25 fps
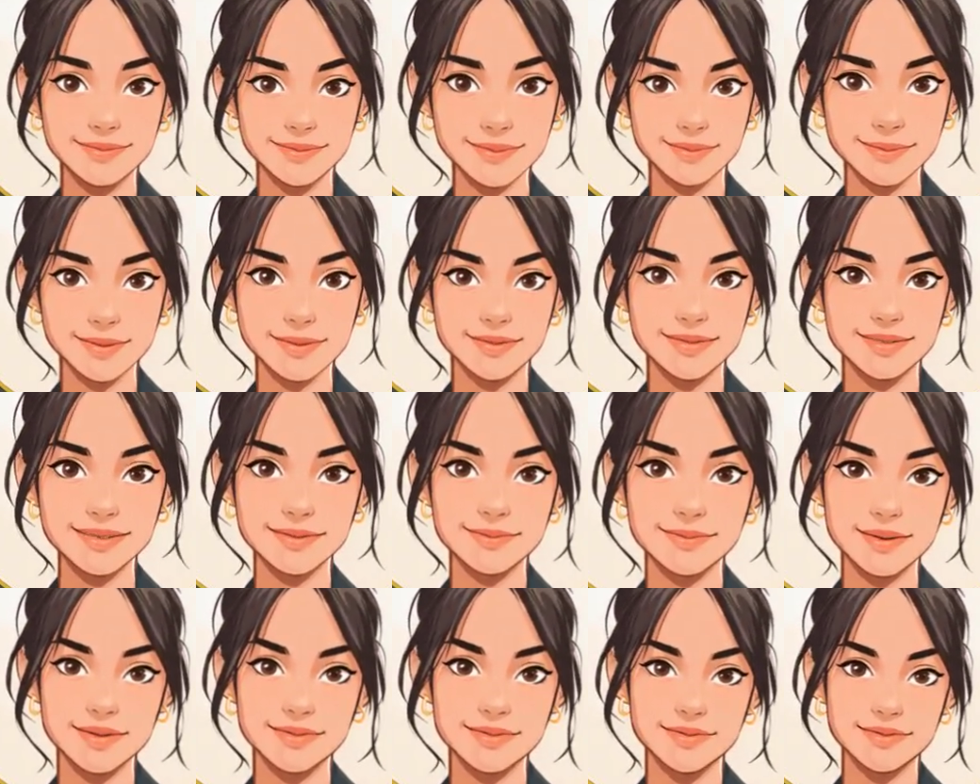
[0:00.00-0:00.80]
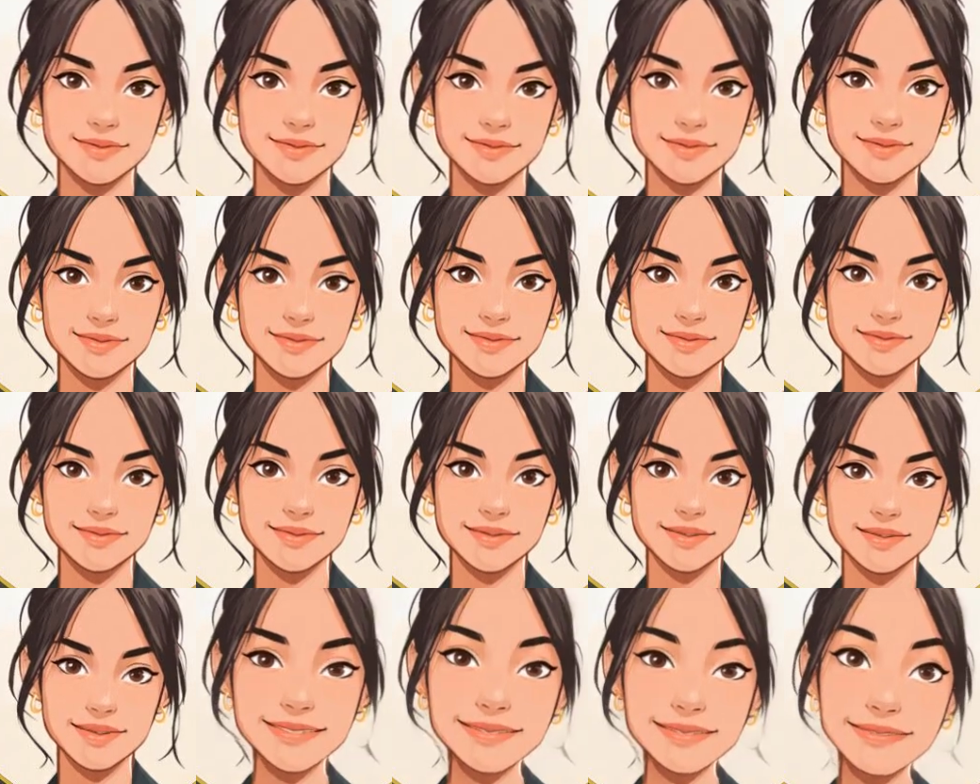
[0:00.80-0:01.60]
Unlike serverless,
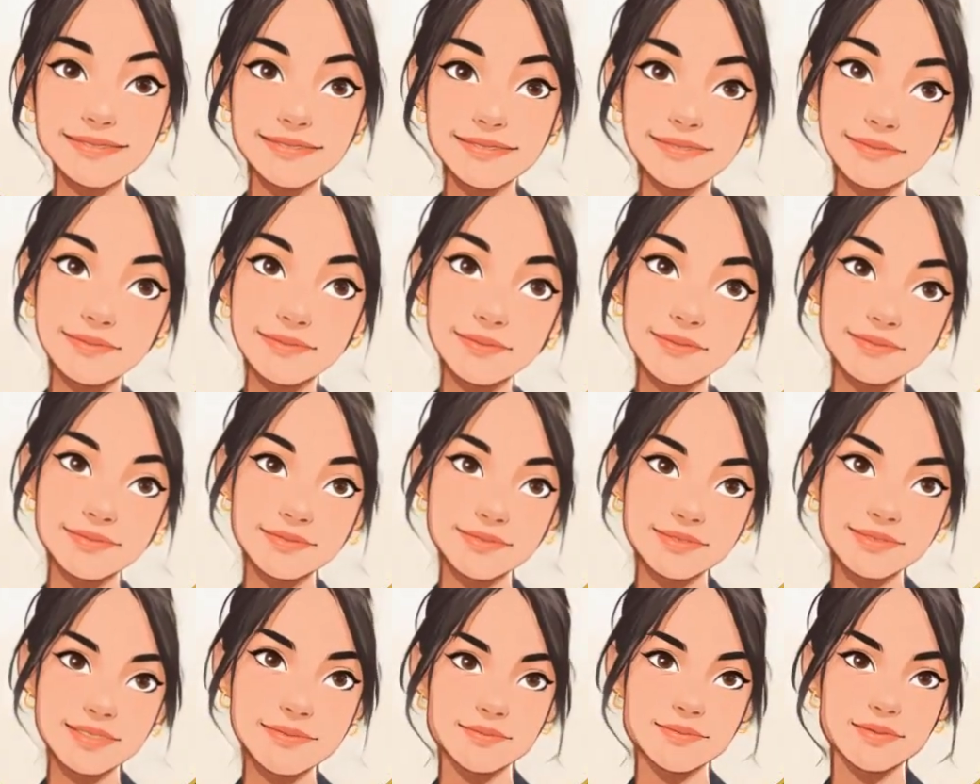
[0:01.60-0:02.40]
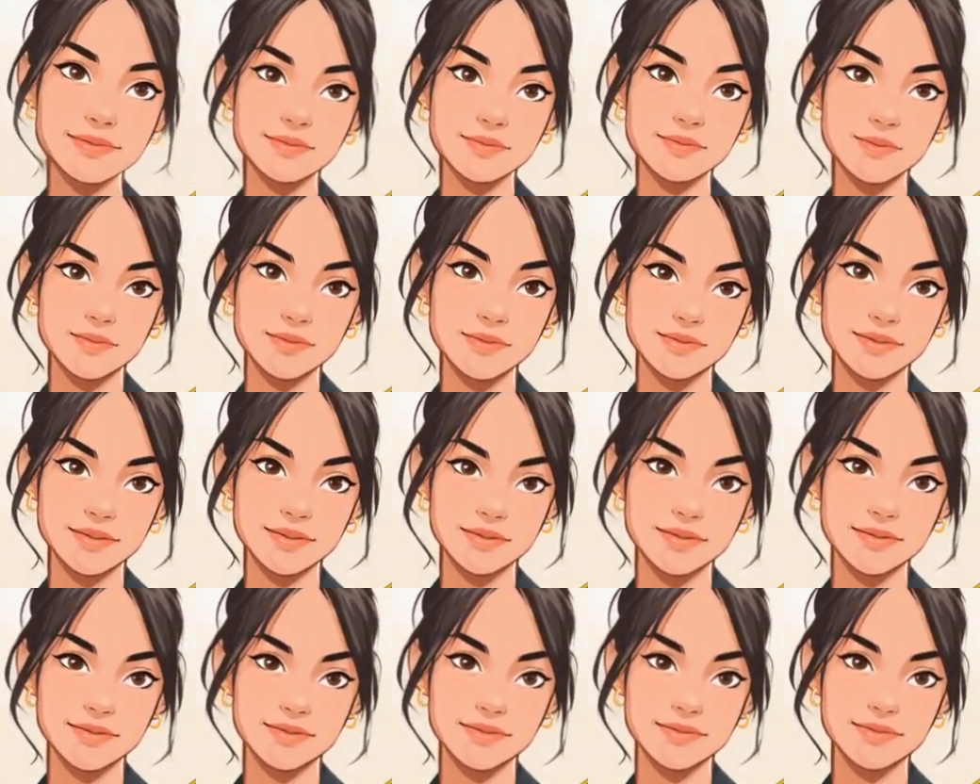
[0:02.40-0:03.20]
Kubernetes requires you to
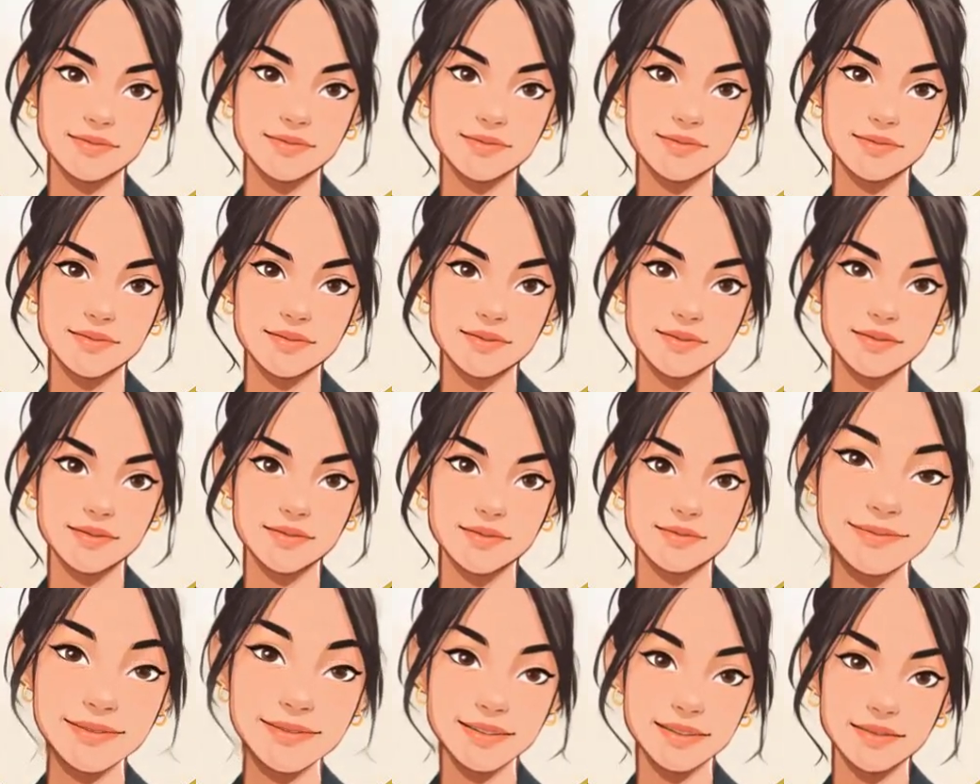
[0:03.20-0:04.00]
manage scaling.